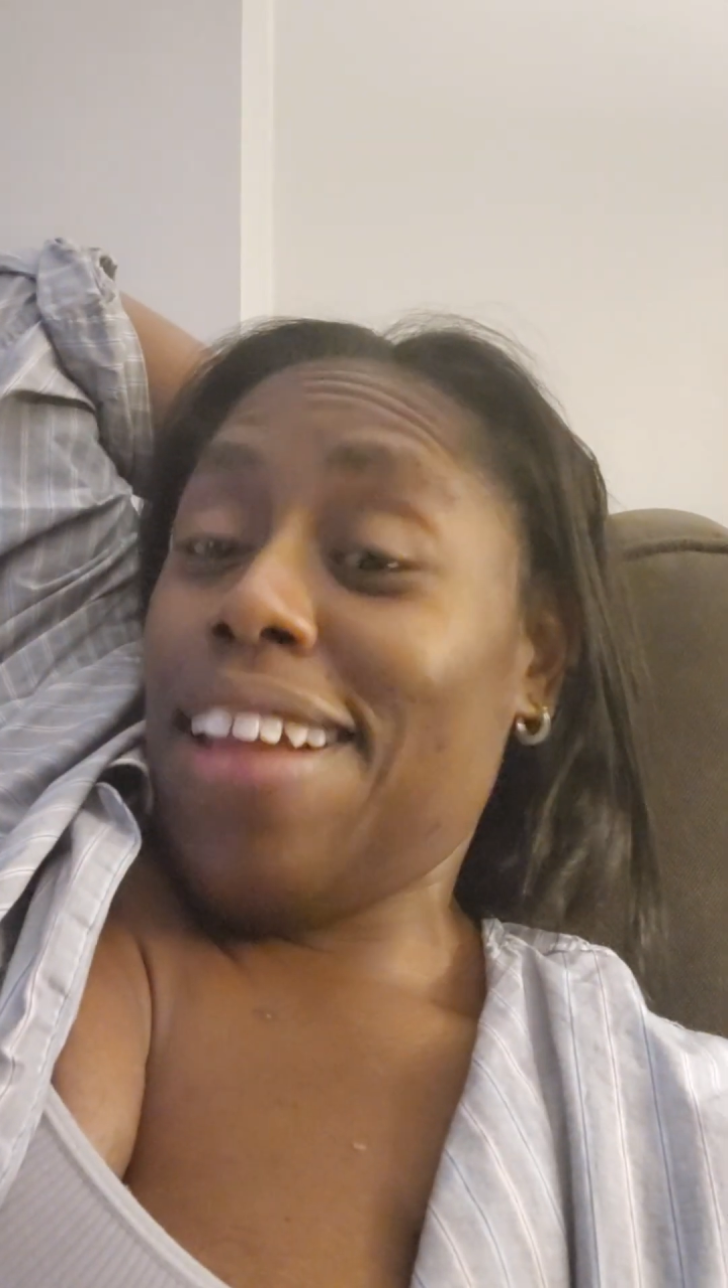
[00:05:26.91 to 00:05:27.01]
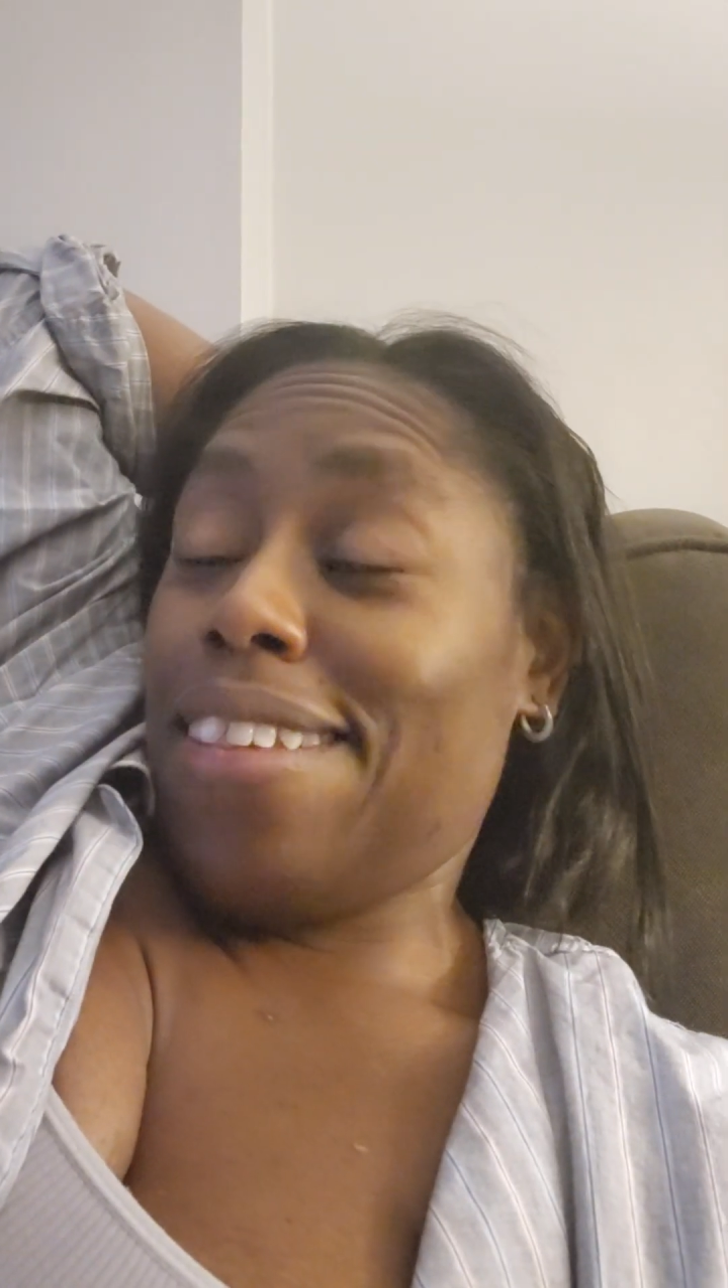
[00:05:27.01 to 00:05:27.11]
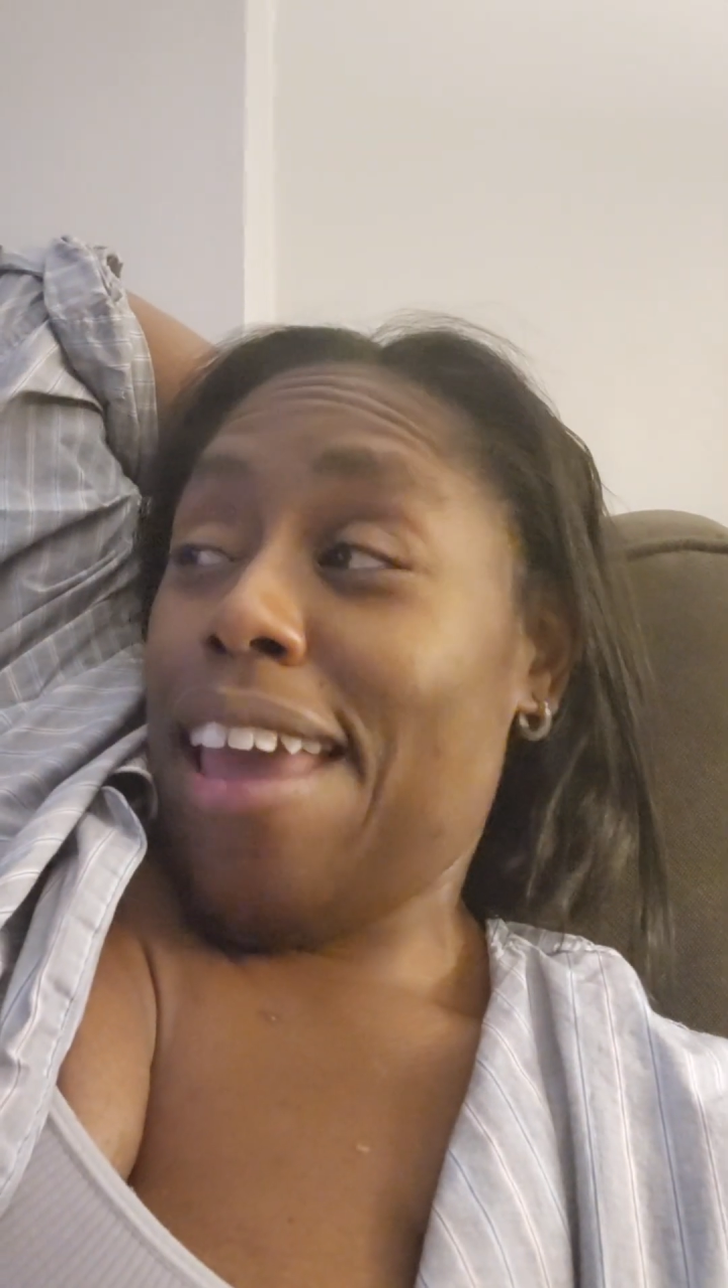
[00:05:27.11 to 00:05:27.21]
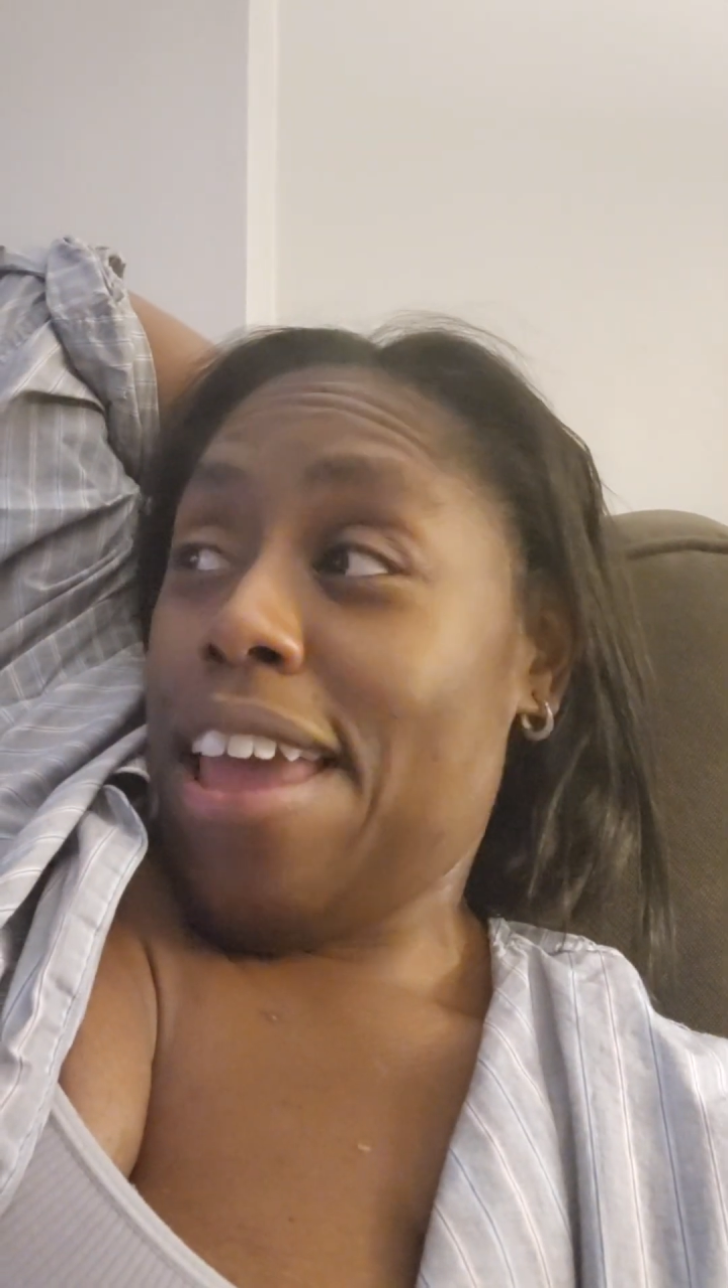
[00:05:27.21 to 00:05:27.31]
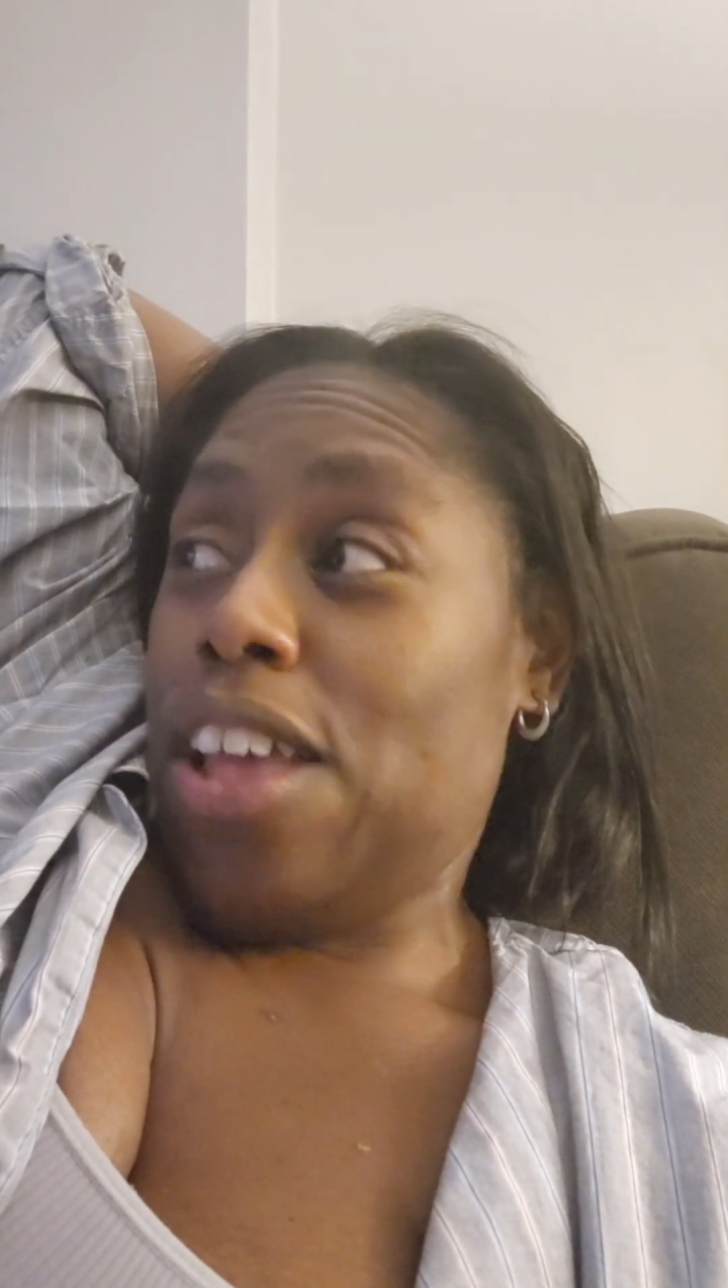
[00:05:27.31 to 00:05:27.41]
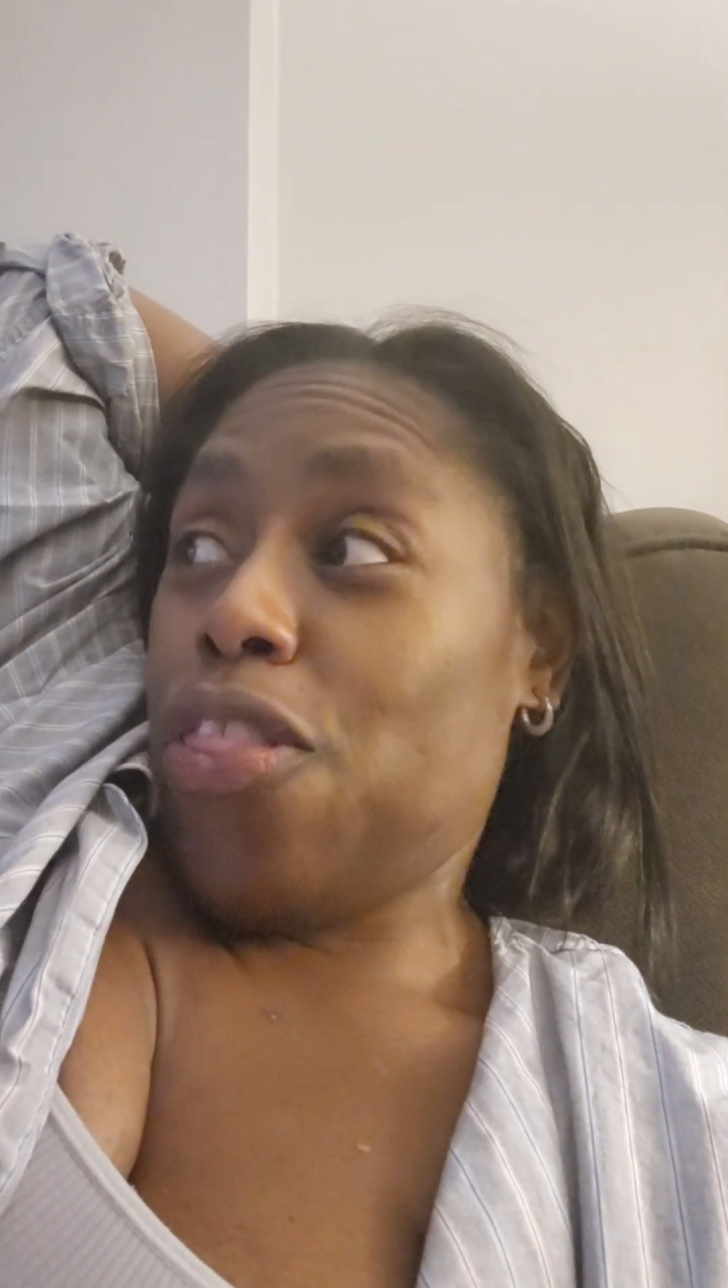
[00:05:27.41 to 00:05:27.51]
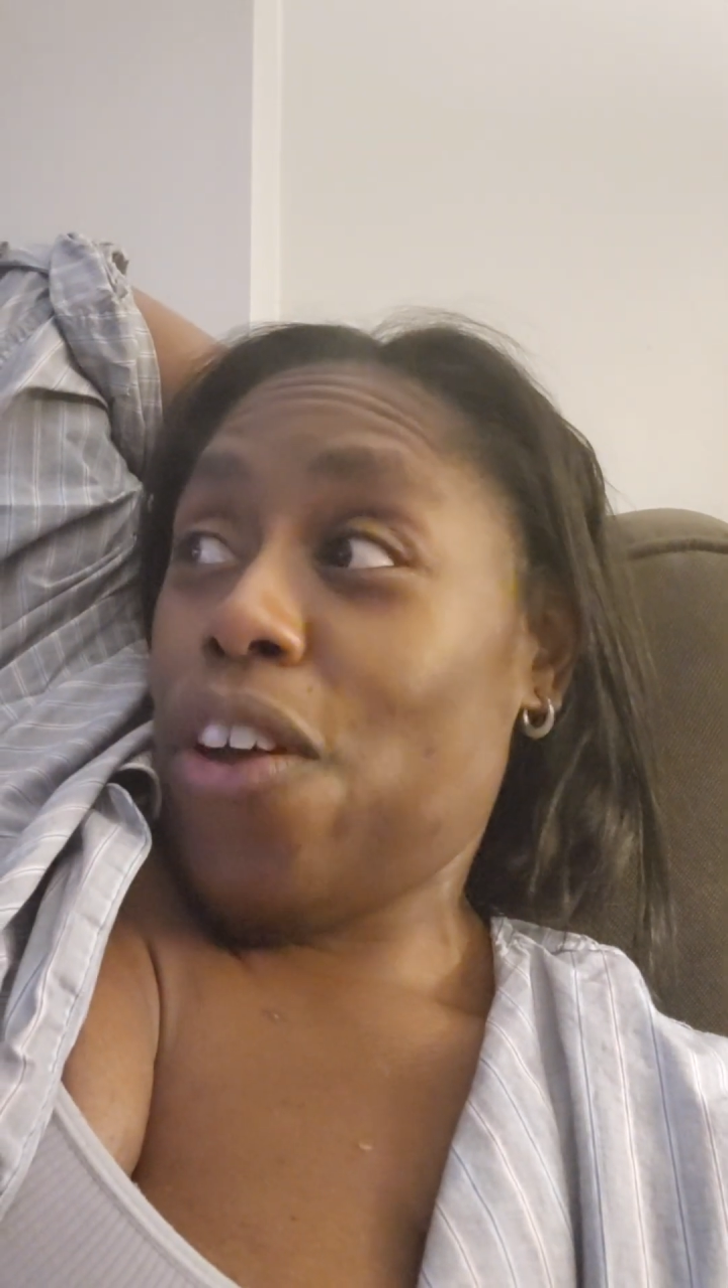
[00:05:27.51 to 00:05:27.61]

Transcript: not take